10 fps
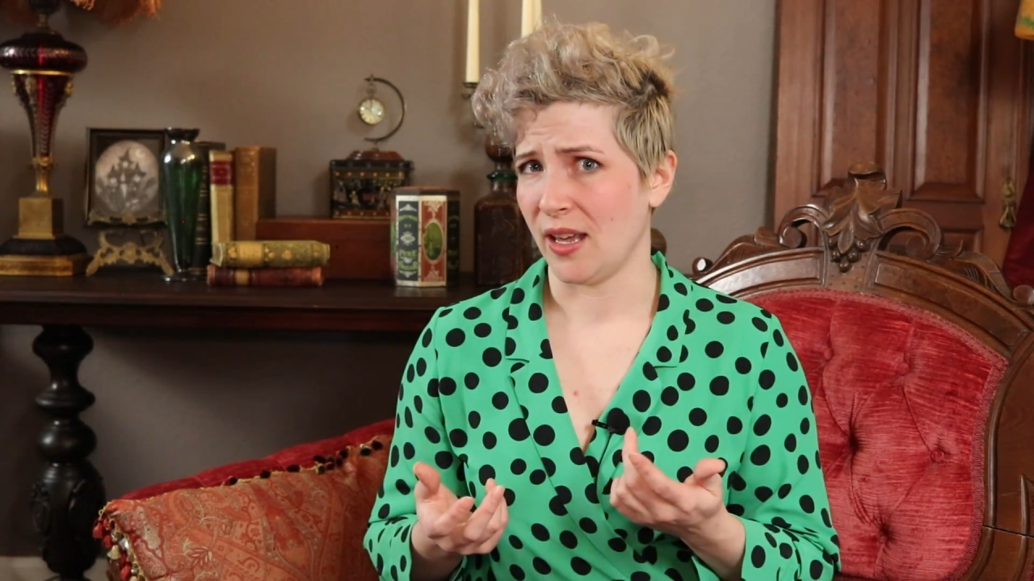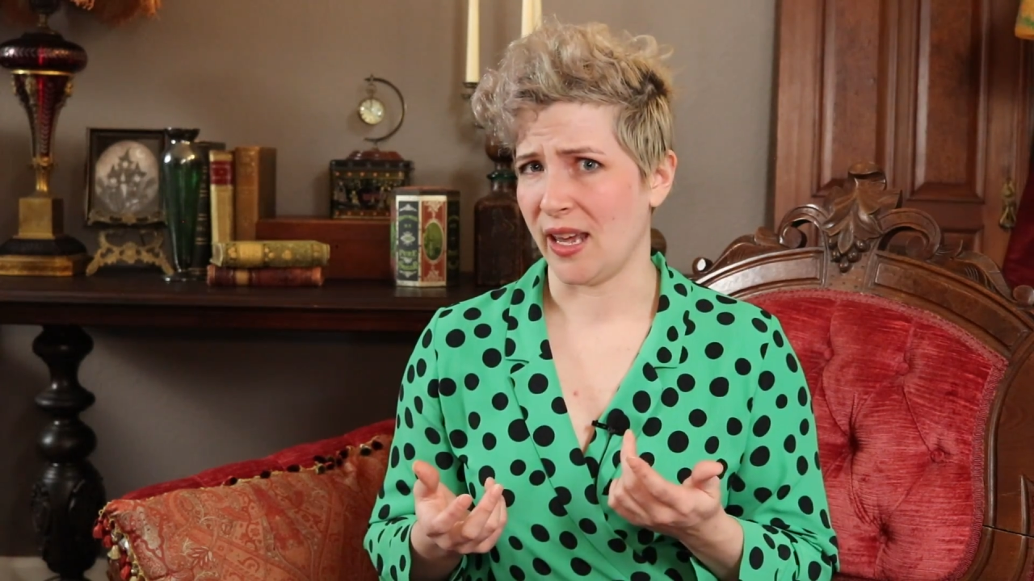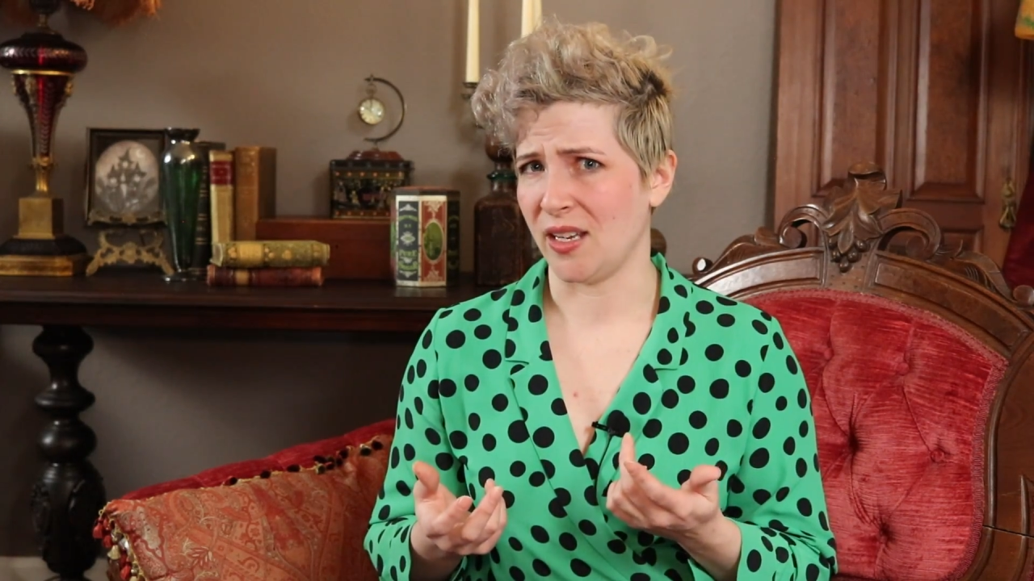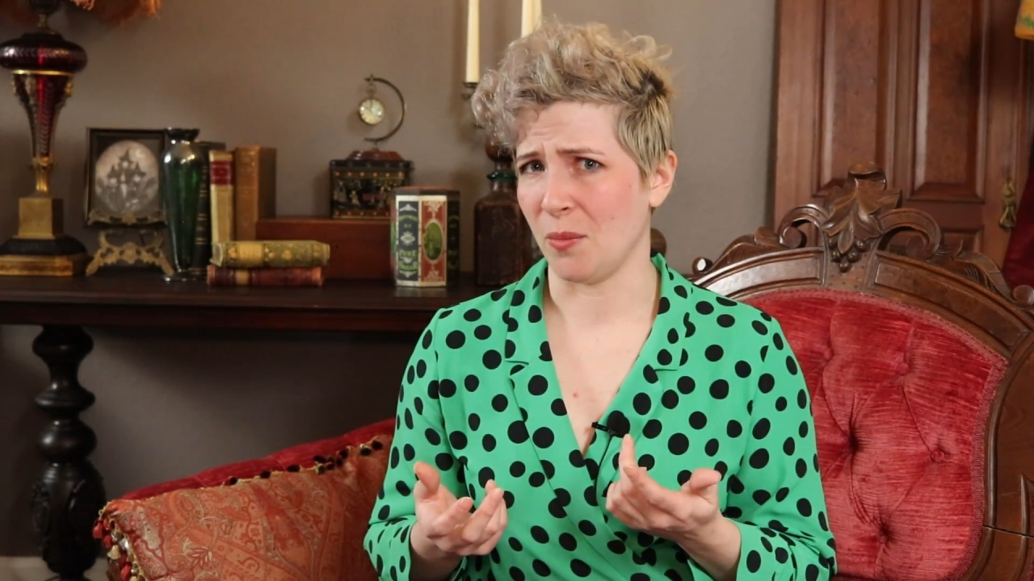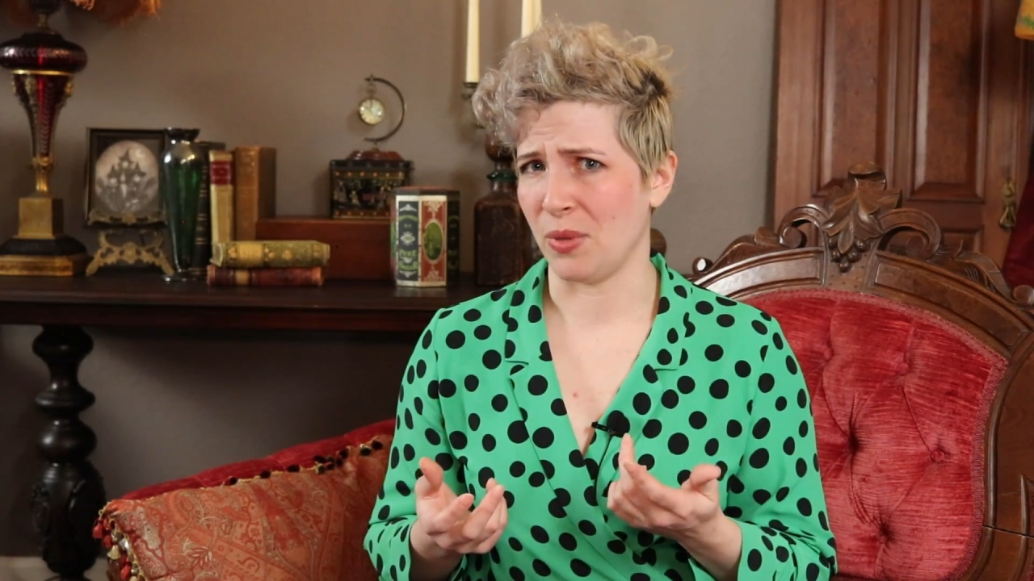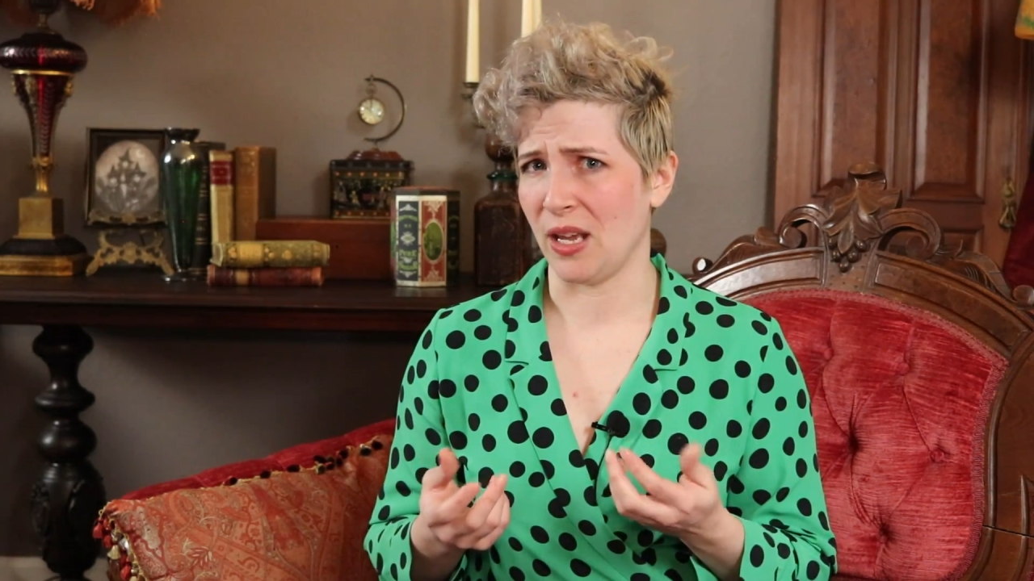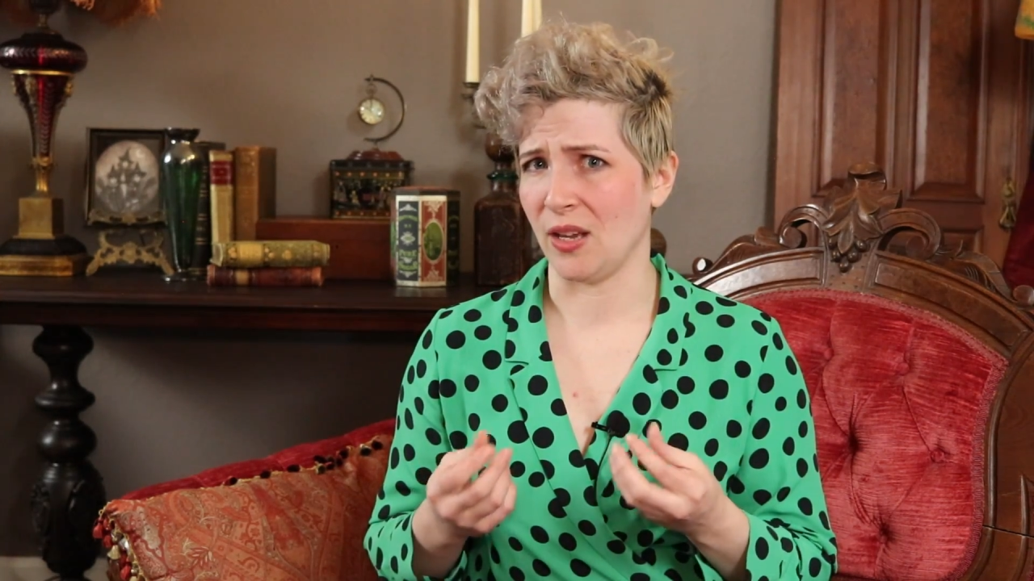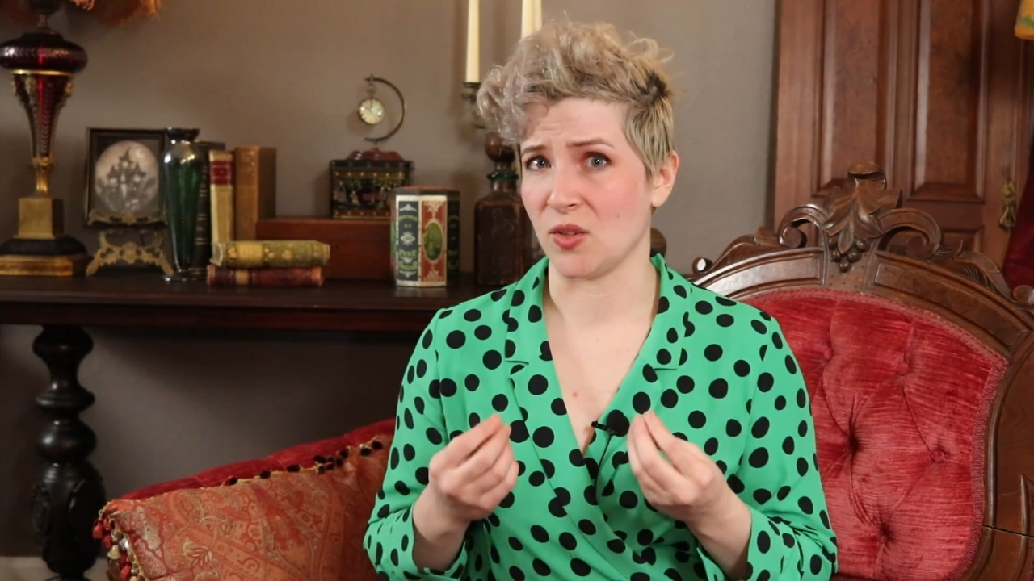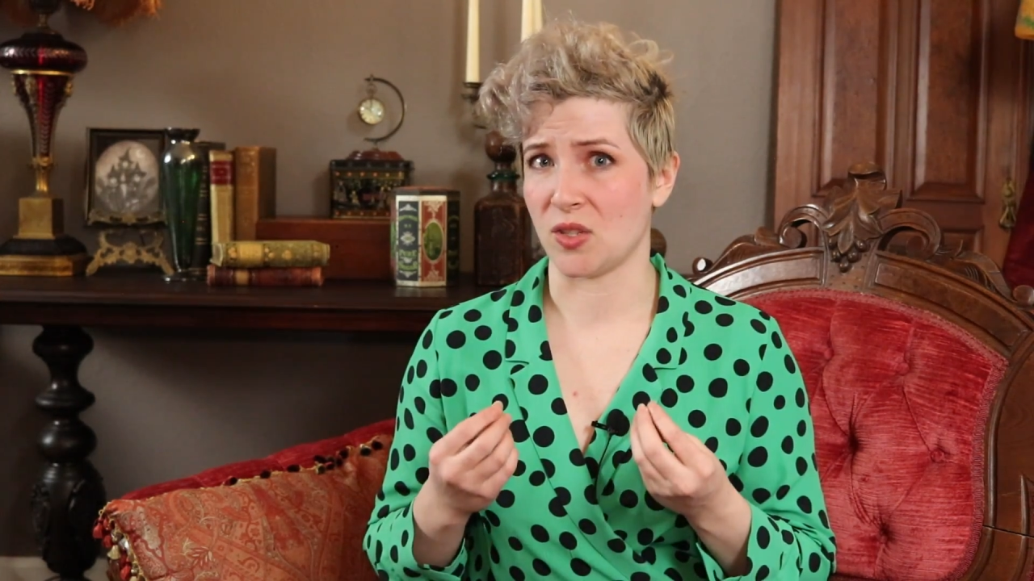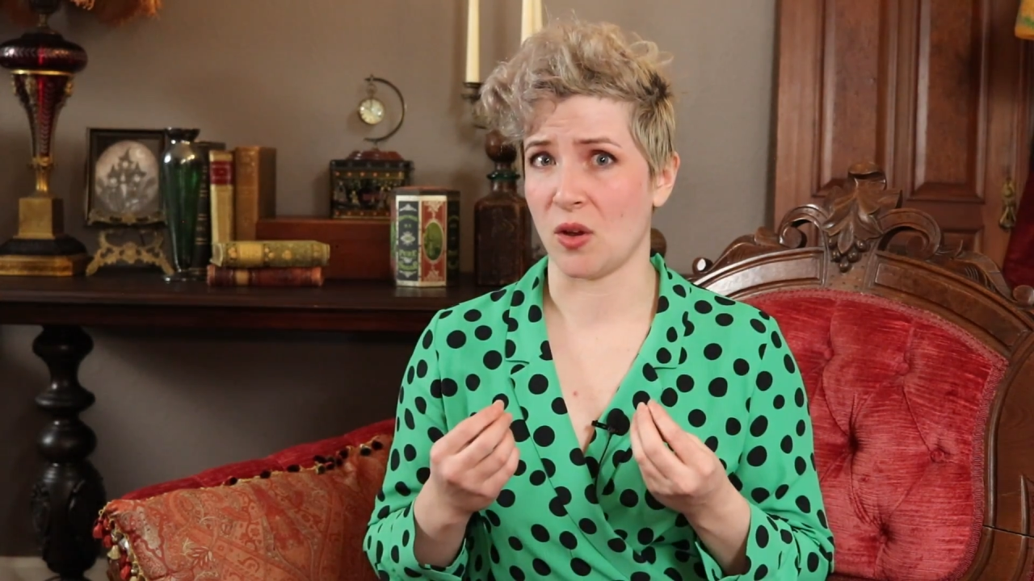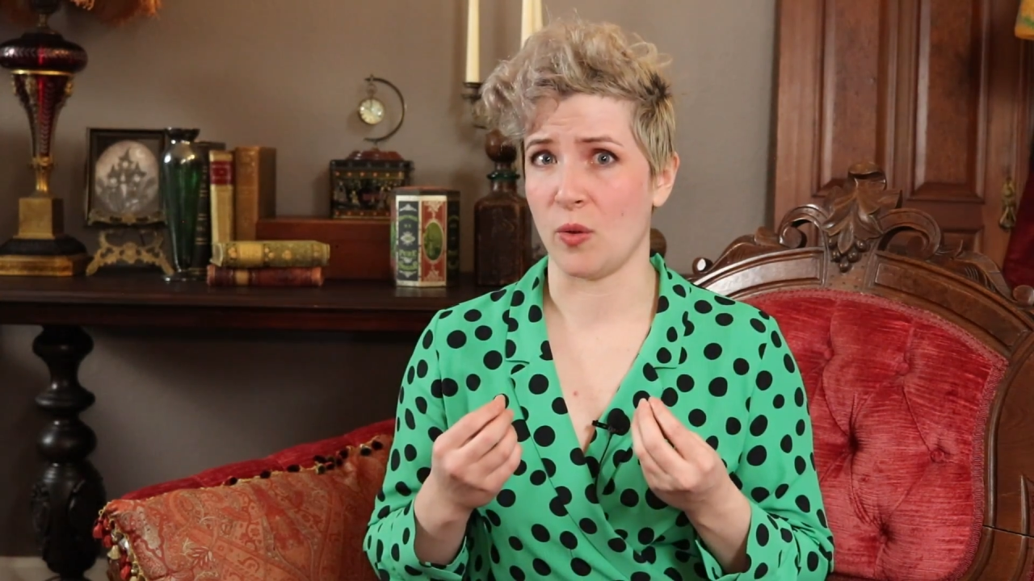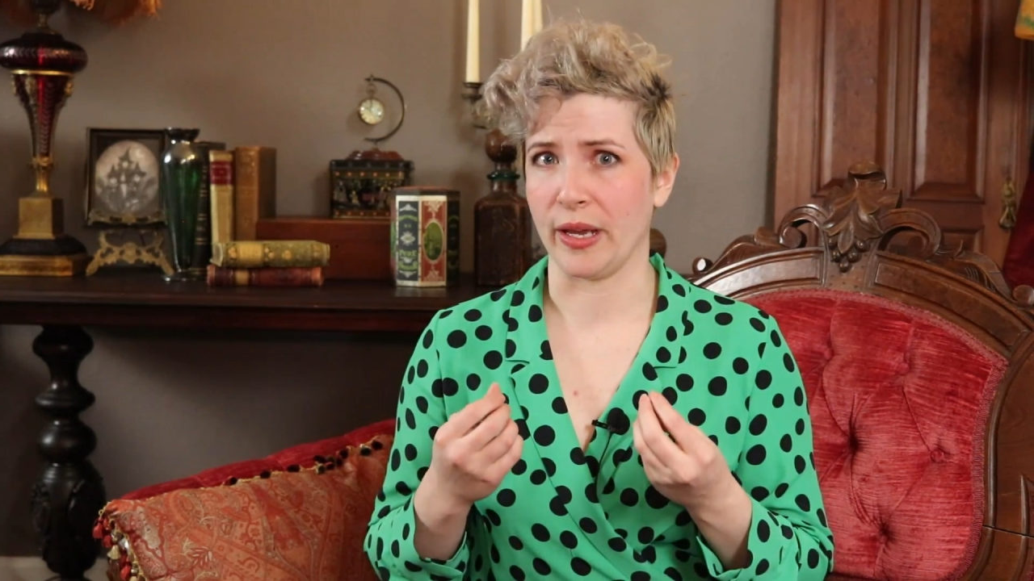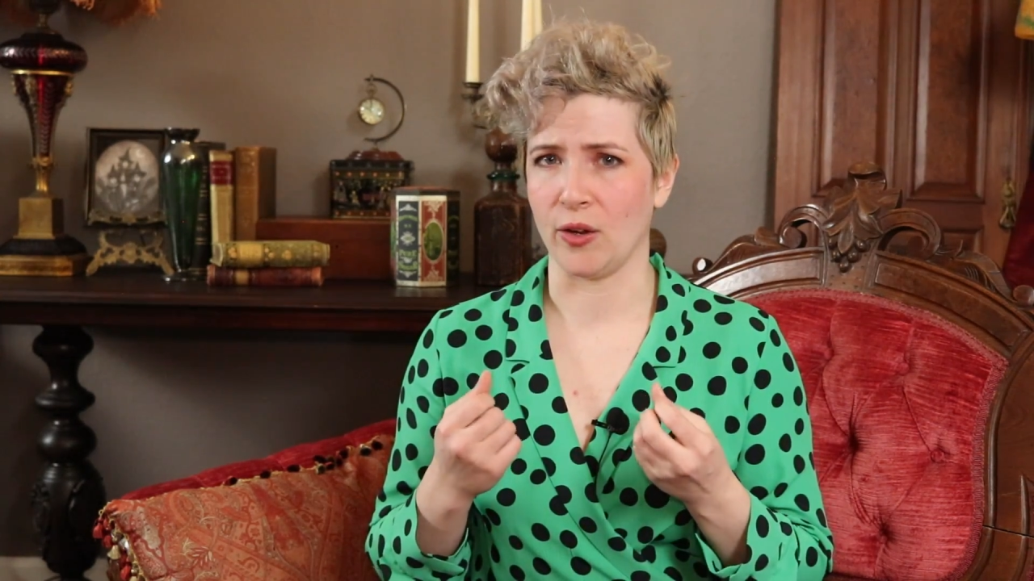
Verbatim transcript: end up being so